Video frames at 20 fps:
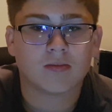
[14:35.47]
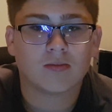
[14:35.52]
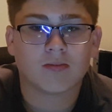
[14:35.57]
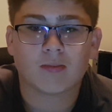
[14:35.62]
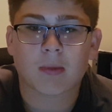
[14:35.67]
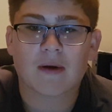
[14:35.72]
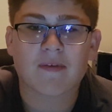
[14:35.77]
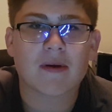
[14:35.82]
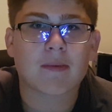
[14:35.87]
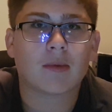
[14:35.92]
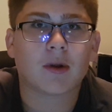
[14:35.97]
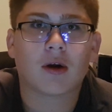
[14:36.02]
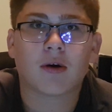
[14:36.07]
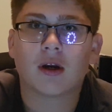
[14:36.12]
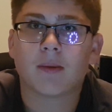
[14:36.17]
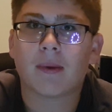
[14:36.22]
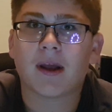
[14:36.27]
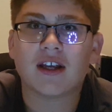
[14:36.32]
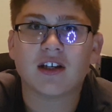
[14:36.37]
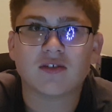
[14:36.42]
my family already
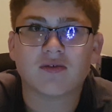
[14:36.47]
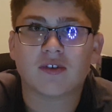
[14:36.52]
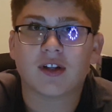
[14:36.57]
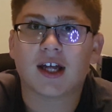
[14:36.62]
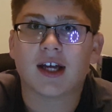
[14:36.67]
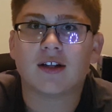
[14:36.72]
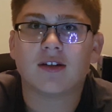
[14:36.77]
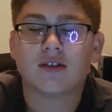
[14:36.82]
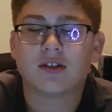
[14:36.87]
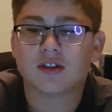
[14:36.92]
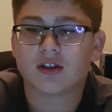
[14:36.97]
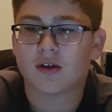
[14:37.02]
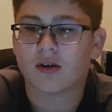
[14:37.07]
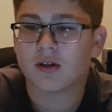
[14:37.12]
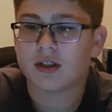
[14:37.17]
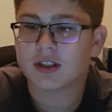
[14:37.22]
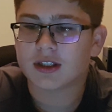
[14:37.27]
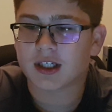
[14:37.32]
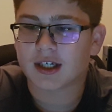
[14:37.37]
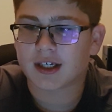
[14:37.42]
pays for that, so
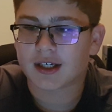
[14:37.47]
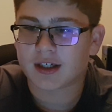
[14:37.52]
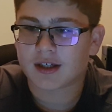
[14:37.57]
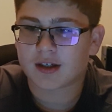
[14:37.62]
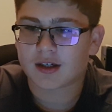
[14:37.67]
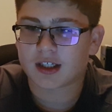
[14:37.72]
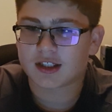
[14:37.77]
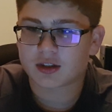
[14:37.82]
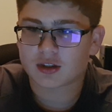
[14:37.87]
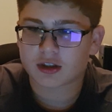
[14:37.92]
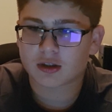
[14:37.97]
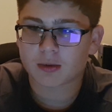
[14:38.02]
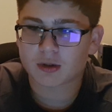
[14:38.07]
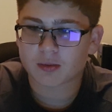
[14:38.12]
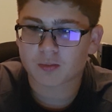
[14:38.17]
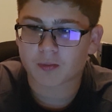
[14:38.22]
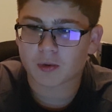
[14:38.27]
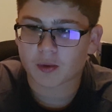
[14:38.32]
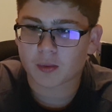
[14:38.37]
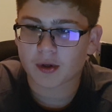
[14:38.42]
it's like it's so much
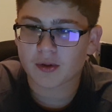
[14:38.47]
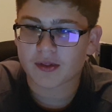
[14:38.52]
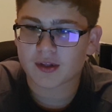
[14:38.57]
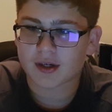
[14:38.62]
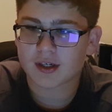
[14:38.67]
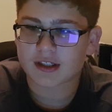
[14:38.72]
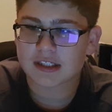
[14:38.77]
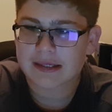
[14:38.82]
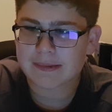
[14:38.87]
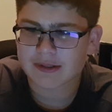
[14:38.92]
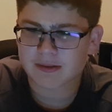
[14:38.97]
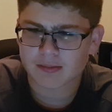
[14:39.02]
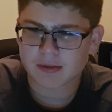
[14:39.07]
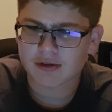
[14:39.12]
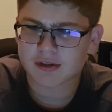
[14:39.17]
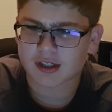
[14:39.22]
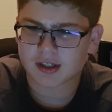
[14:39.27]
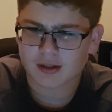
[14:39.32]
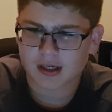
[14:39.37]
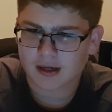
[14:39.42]
more worth it. Same as
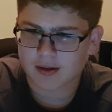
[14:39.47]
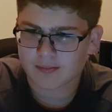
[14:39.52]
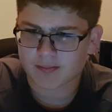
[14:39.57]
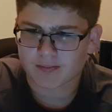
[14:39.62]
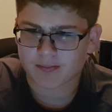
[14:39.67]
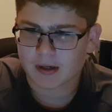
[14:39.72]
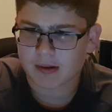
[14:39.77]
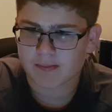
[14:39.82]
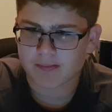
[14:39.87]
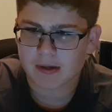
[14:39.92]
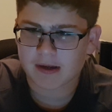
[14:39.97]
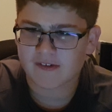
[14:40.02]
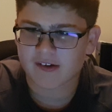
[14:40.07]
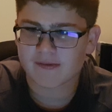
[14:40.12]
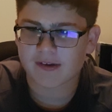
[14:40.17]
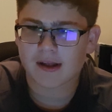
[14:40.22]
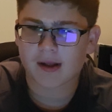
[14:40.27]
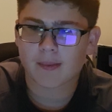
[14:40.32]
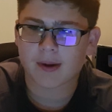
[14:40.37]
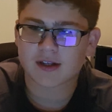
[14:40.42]
music. My family
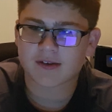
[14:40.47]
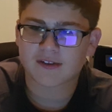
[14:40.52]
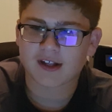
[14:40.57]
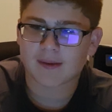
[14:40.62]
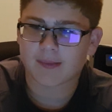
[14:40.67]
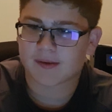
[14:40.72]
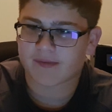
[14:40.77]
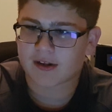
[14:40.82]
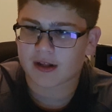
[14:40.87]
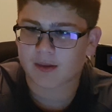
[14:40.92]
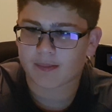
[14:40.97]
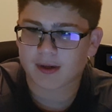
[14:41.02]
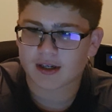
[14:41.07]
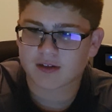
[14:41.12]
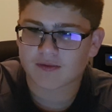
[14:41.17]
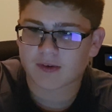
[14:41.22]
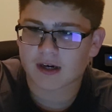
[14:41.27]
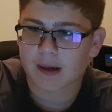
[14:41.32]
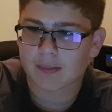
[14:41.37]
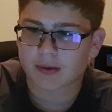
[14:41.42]
pays for that. My family pays
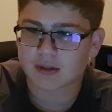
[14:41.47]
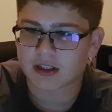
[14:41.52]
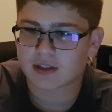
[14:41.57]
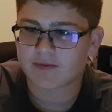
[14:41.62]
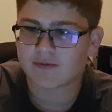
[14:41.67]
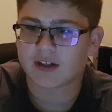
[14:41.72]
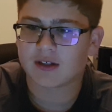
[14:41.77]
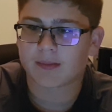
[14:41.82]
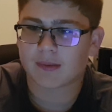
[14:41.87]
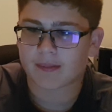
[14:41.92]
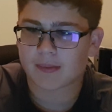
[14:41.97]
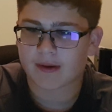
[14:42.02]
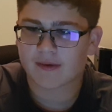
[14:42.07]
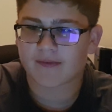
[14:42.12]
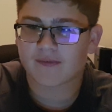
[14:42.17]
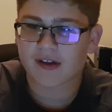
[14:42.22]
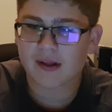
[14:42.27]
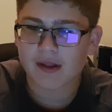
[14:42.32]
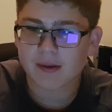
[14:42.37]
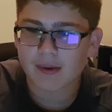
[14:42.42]
for Apple TV. My
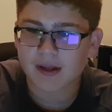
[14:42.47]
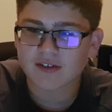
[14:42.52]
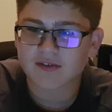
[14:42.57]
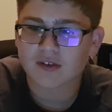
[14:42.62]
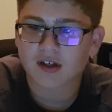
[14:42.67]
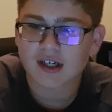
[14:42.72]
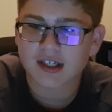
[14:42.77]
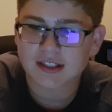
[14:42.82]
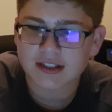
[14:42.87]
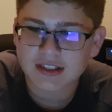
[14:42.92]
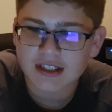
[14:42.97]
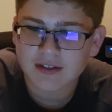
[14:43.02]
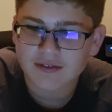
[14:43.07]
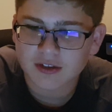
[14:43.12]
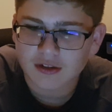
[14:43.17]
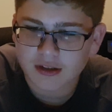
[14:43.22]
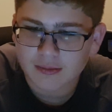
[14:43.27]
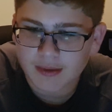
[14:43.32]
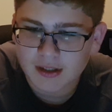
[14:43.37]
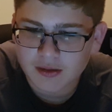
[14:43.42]
family pays for all that stuff.
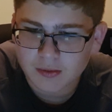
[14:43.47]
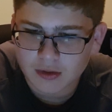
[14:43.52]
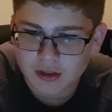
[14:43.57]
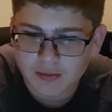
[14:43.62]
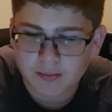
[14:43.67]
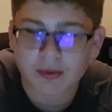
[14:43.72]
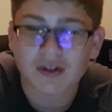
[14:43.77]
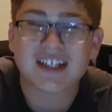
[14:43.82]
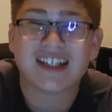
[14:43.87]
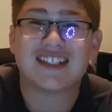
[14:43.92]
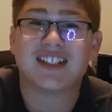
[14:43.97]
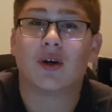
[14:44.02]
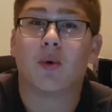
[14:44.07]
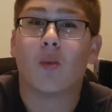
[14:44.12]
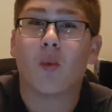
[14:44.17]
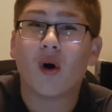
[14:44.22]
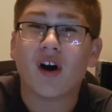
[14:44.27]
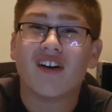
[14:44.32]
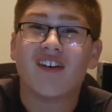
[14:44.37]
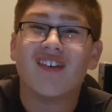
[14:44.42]
So you might as well just put it into
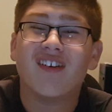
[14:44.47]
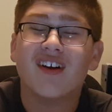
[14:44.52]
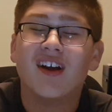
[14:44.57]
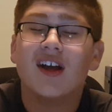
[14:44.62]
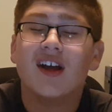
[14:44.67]
one,